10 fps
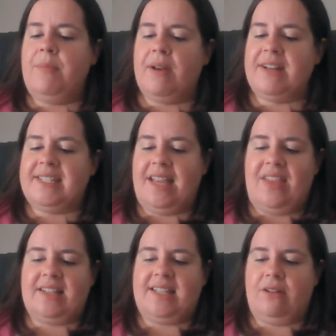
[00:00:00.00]
Barry said
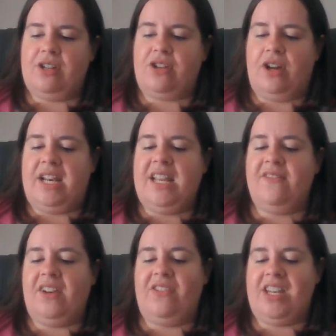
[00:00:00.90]
that sounded good,
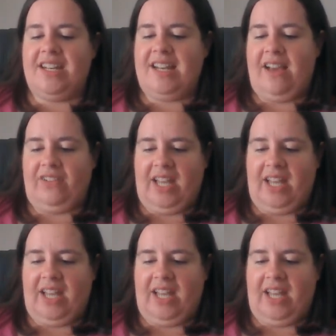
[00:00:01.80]
even if he didn't have